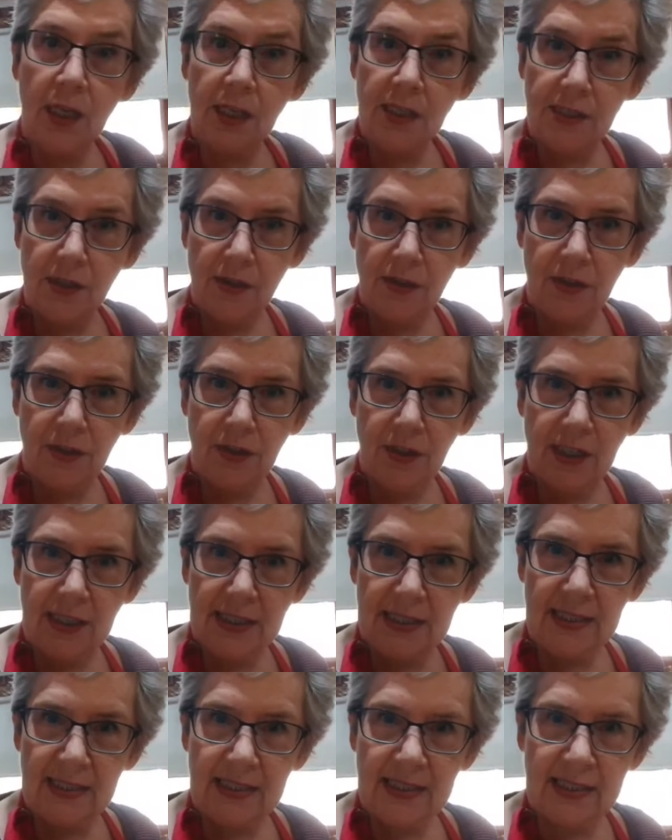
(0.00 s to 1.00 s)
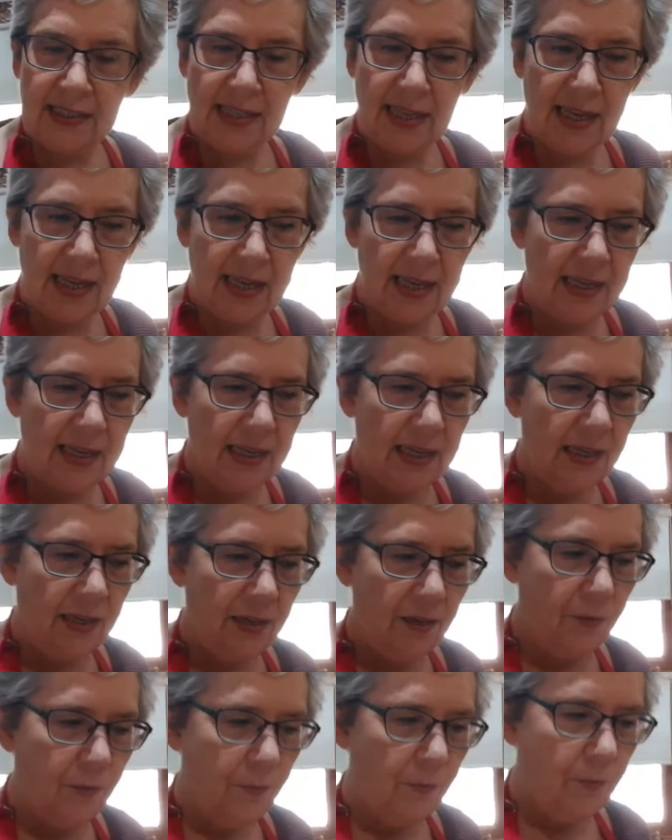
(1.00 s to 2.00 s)
so that you can see
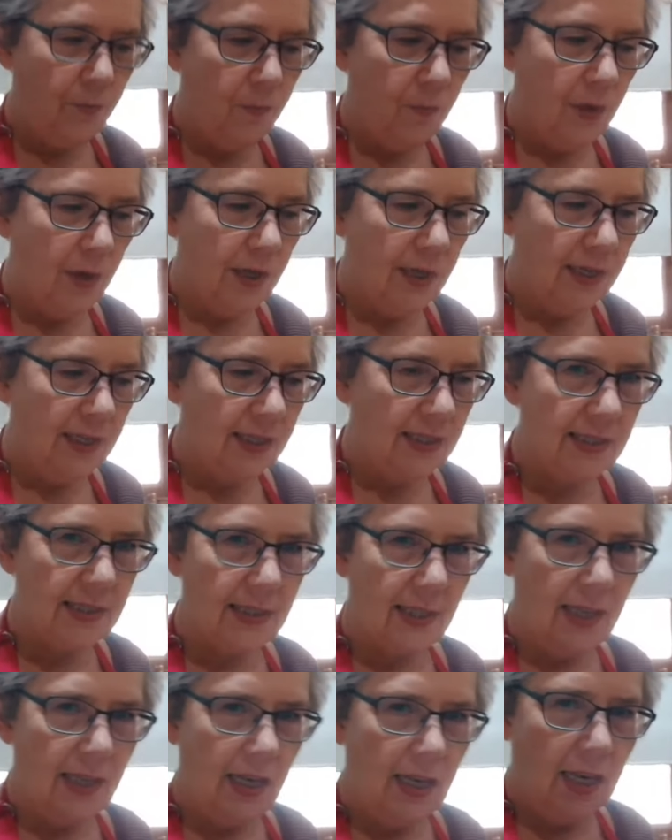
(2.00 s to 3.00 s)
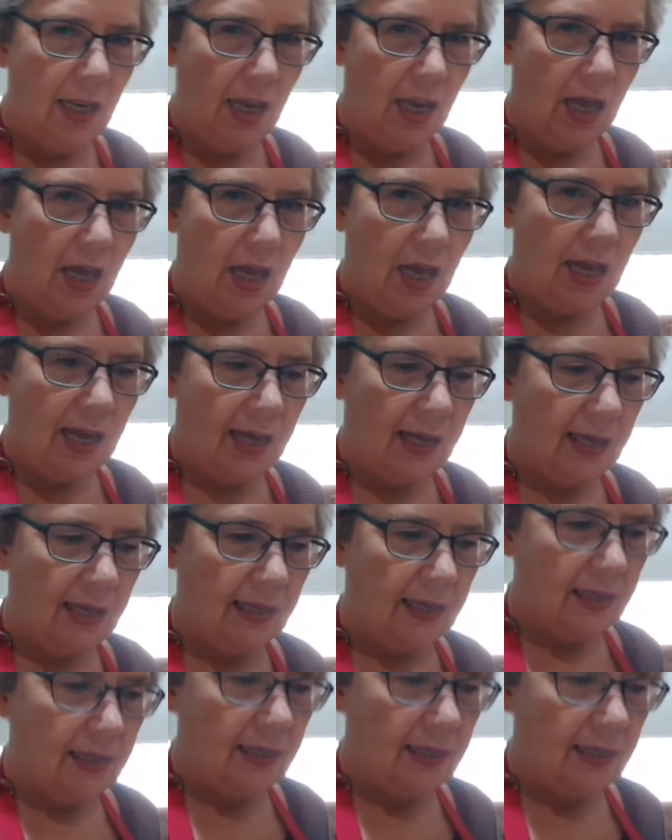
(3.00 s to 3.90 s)
what it's like.